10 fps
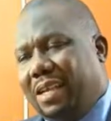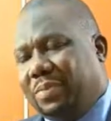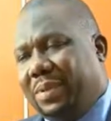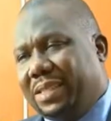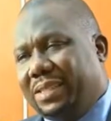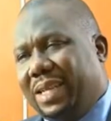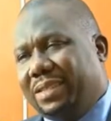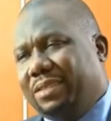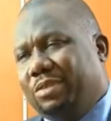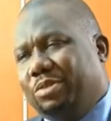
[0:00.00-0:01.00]

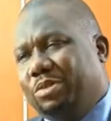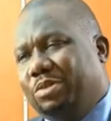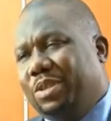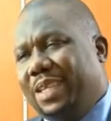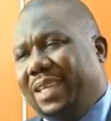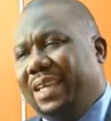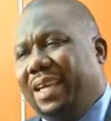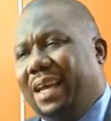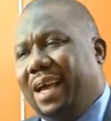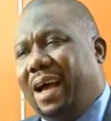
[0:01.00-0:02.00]
aspect that usually